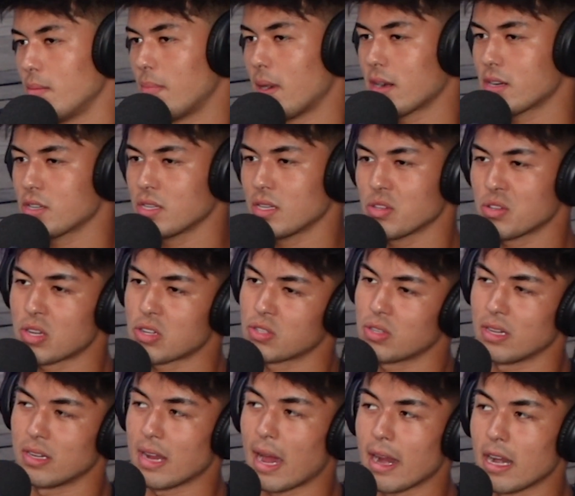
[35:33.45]
Boxing is
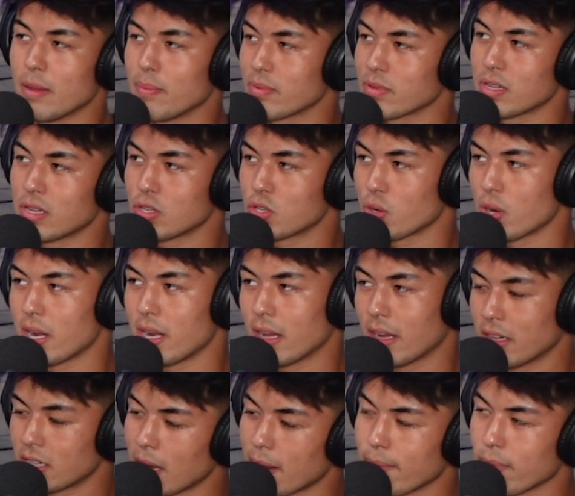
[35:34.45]
essentially 90%
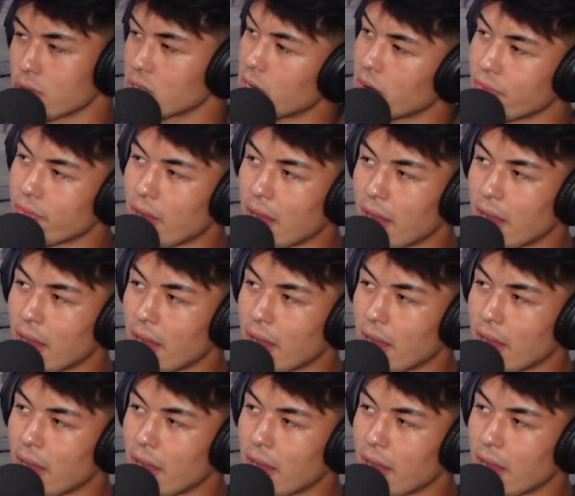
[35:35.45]
training and 10%